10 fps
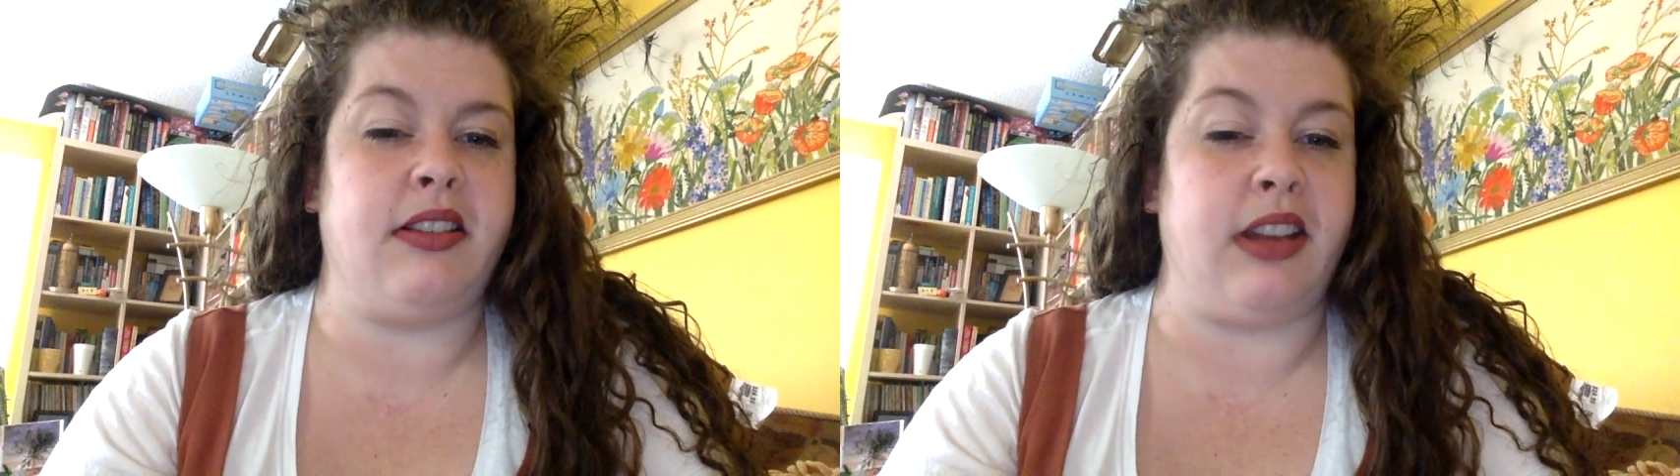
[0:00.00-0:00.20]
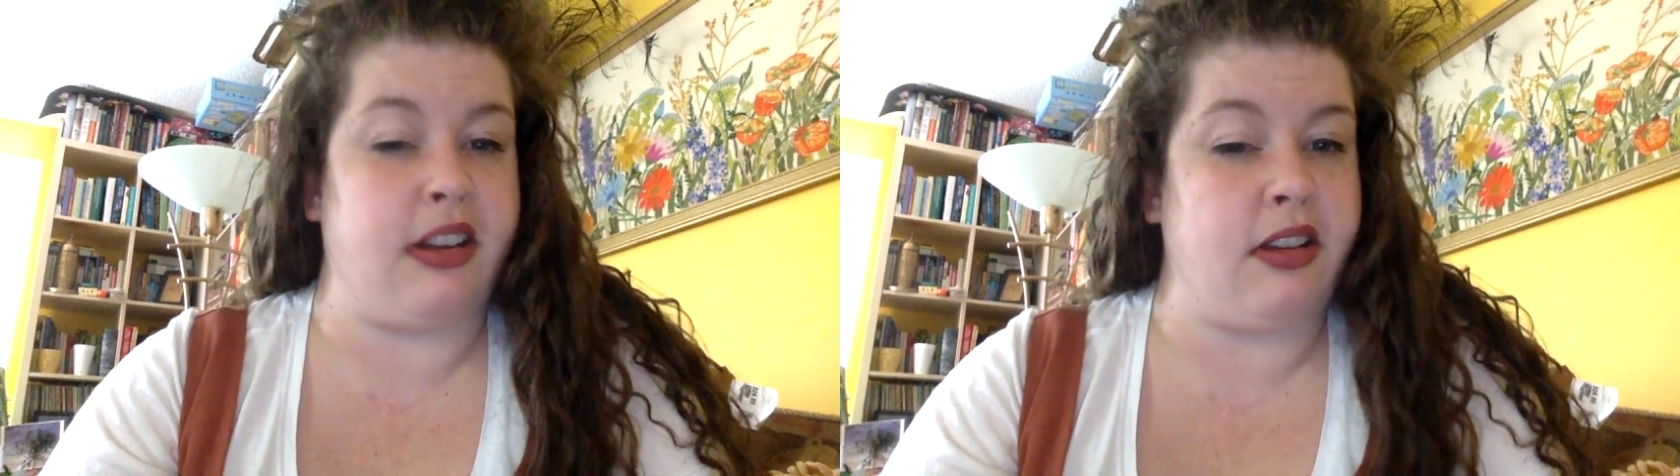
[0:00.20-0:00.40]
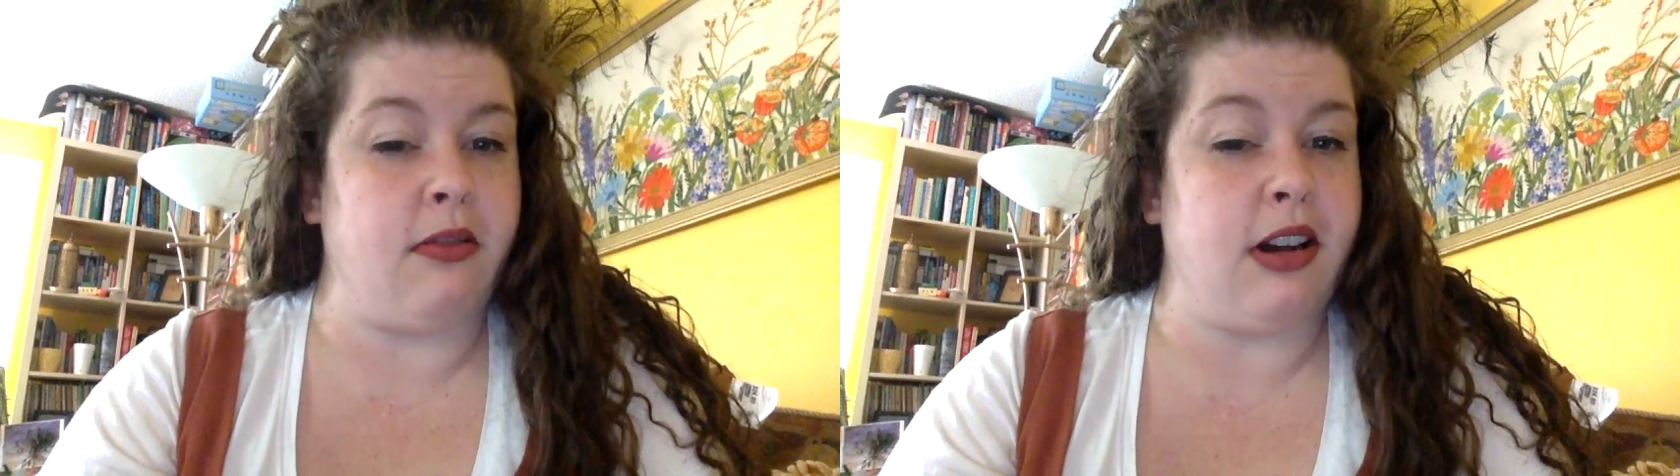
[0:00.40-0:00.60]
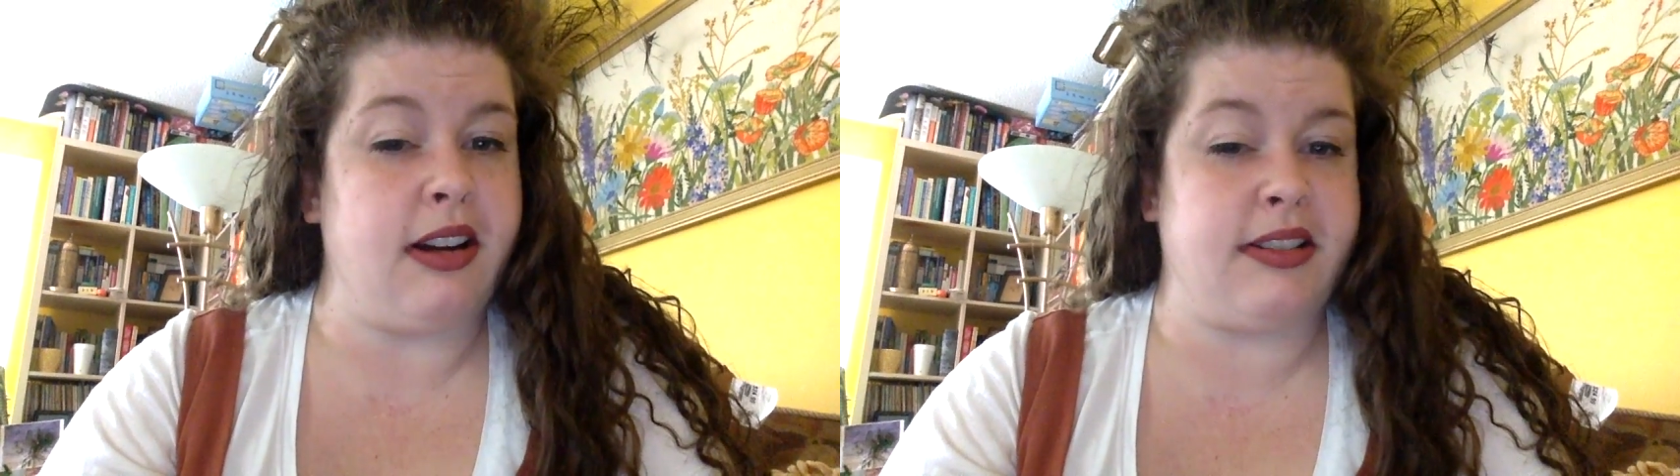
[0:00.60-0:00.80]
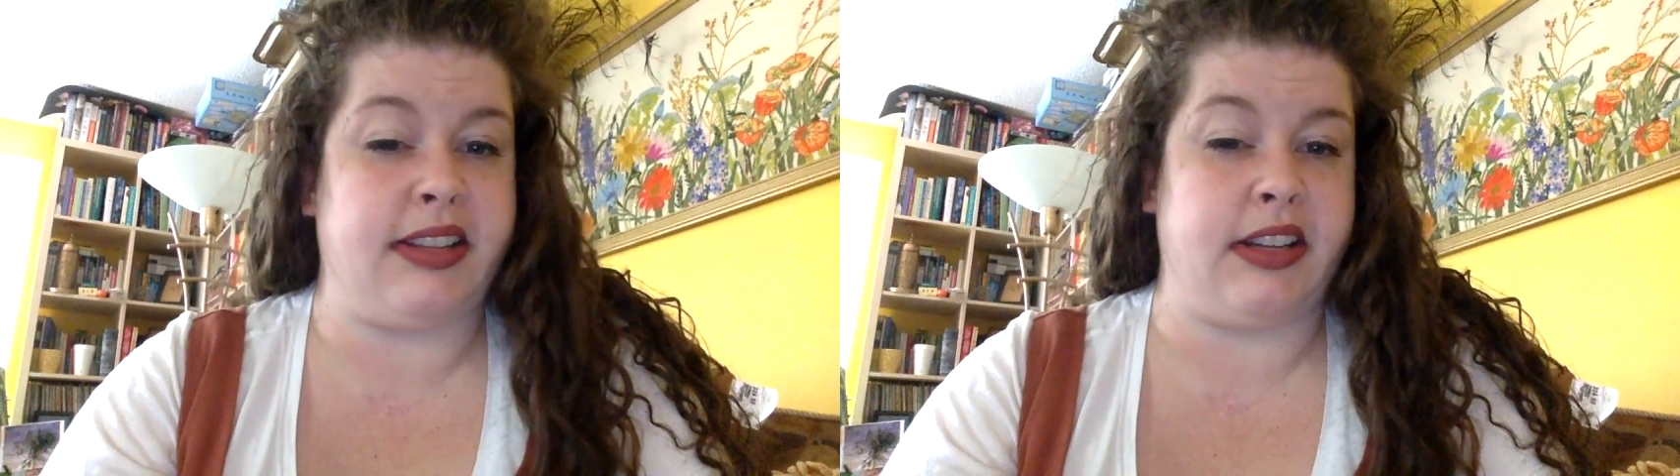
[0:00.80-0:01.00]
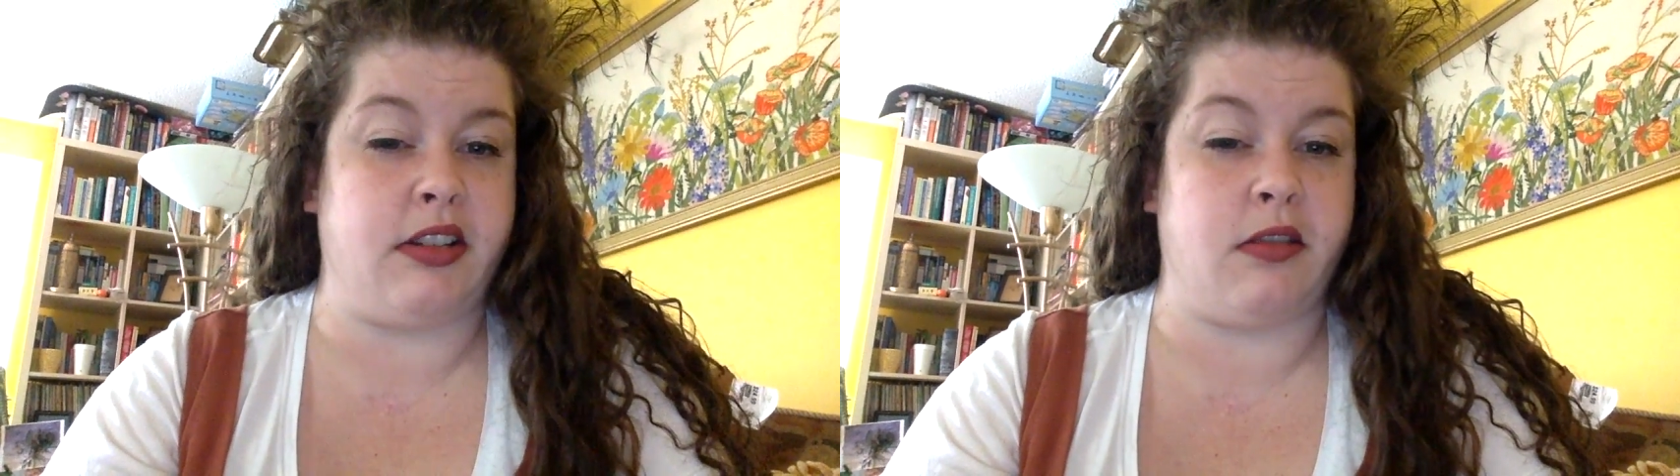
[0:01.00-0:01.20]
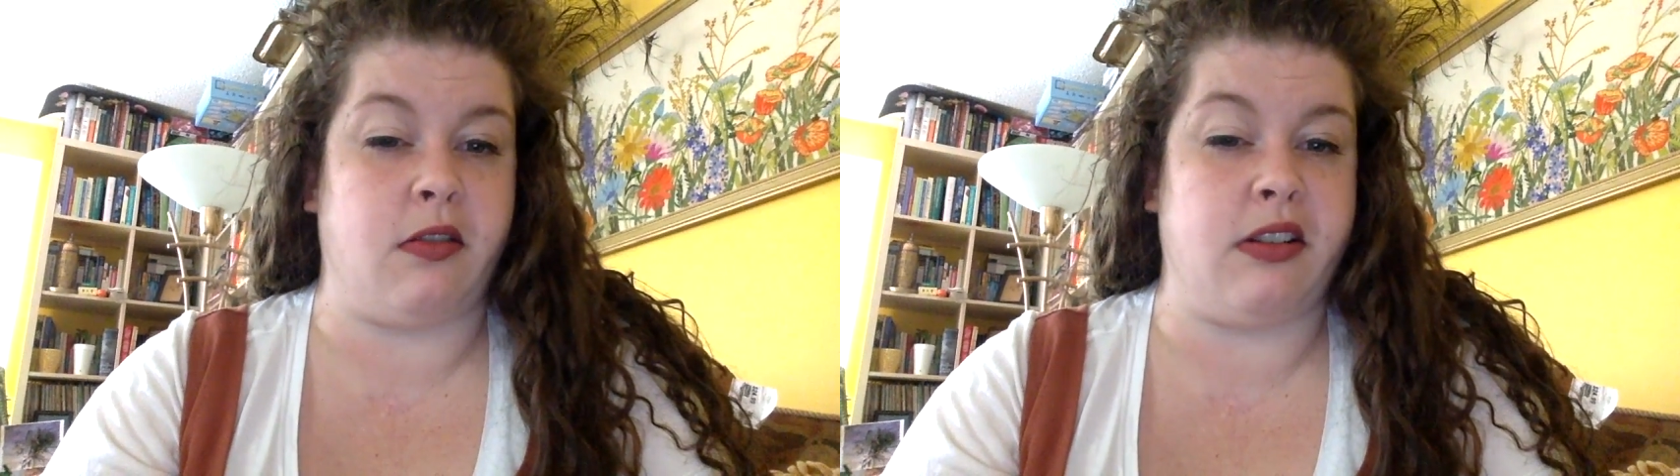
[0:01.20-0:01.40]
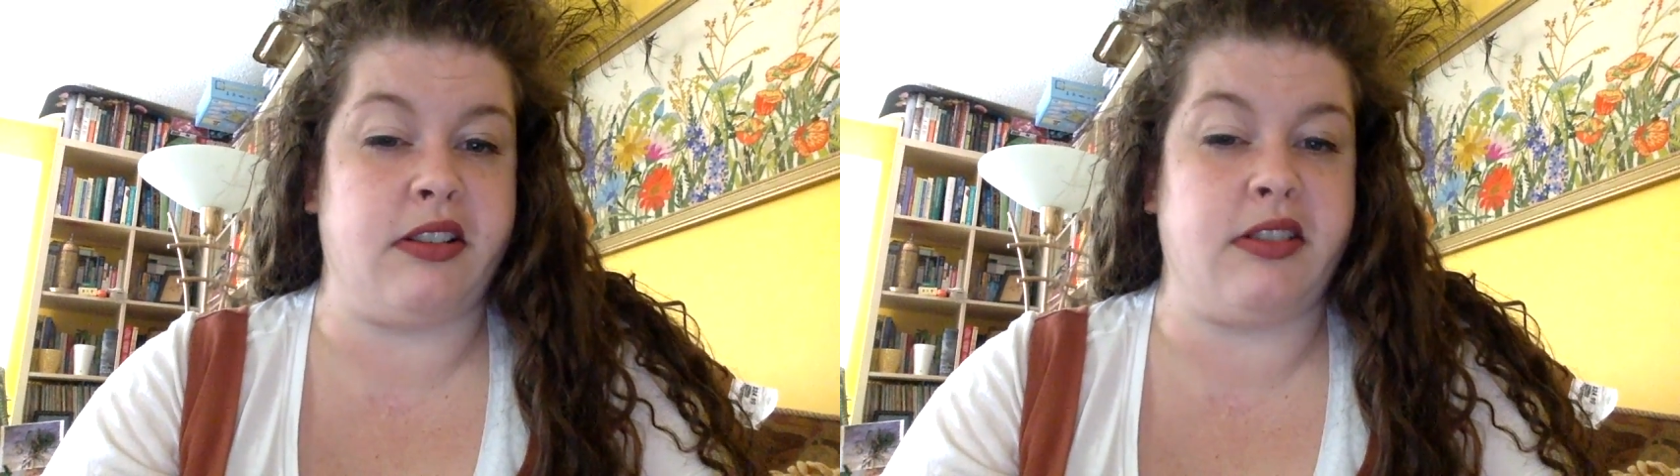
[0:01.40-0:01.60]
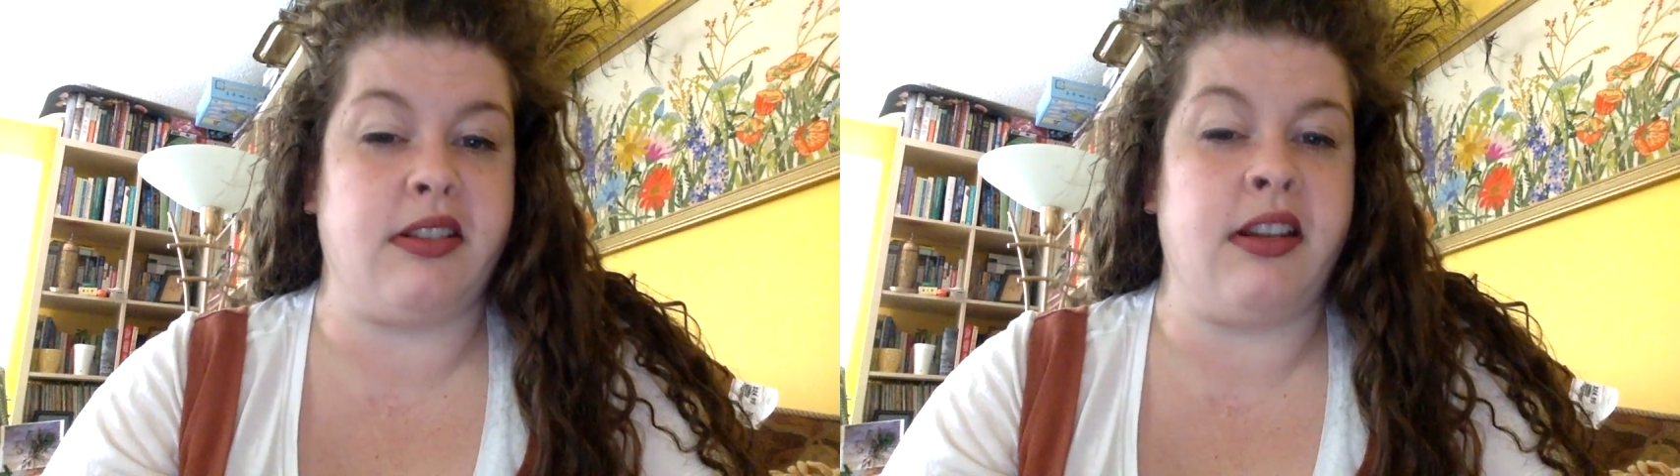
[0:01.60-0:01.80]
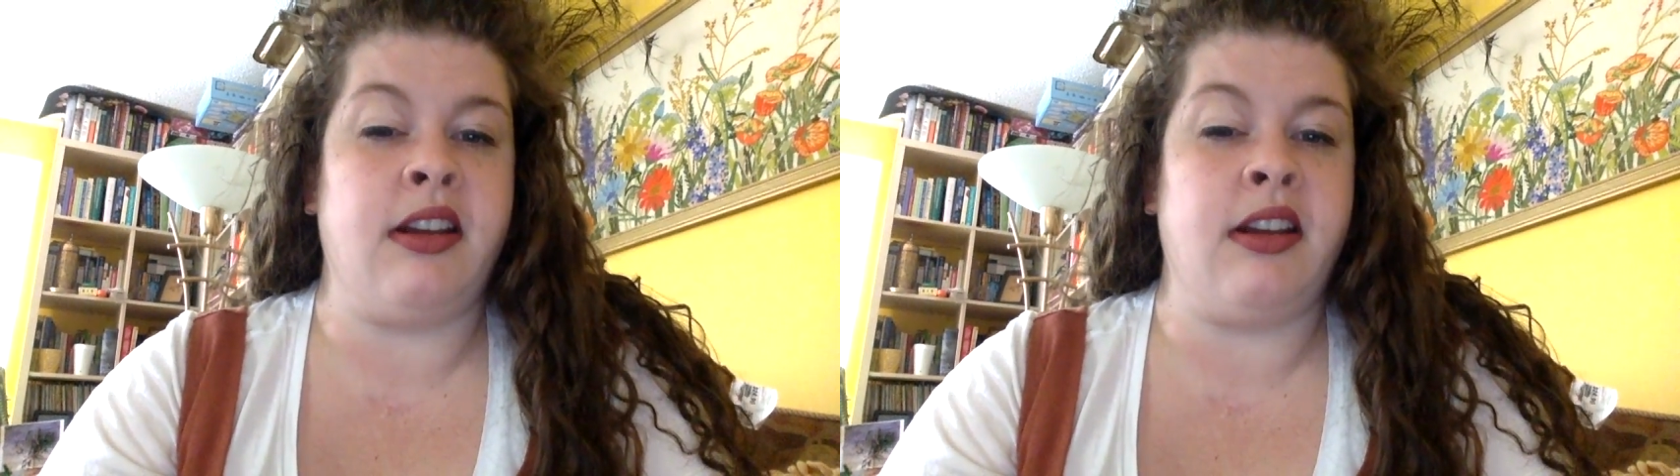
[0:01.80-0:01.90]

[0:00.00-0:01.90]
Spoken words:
There you are, said George.